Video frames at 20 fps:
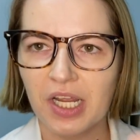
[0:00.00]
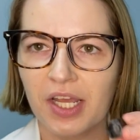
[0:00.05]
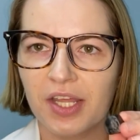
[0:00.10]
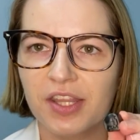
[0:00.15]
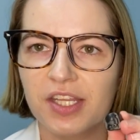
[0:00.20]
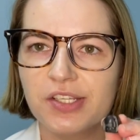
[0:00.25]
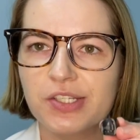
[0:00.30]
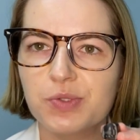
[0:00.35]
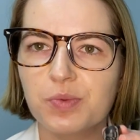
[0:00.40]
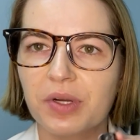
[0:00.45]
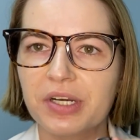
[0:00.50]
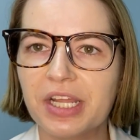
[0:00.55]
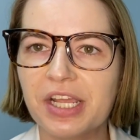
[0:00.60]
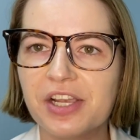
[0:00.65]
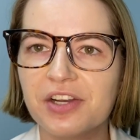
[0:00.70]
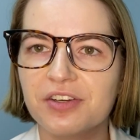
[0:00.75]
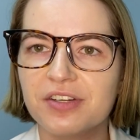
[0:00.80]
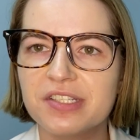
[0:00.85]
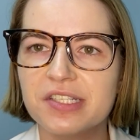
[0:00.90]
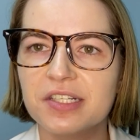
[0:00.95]
This one
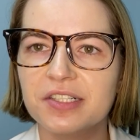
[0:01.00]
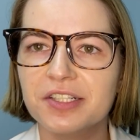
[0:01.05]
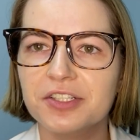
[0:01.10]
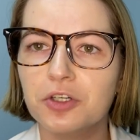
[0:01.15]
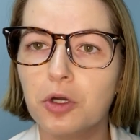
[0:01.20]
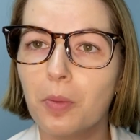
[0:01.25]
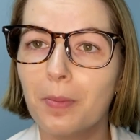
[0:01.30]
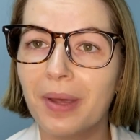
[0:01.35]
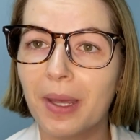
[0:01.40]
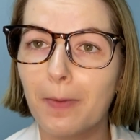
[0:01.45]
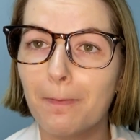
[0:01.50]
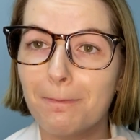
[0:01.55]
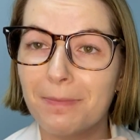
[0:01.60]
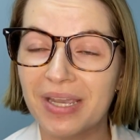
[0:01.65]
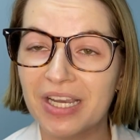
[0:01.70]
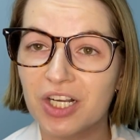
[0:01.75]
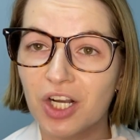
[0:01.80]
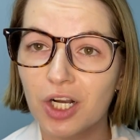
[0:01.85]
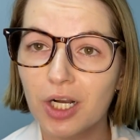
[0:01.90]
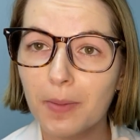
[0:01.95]
here is a little bit
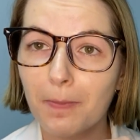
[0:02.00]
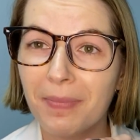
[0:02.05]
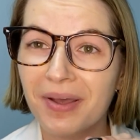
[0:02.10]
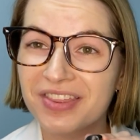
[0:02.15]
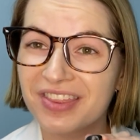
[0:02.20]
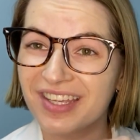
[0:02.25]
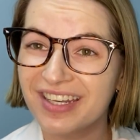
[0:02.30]
bigger, but the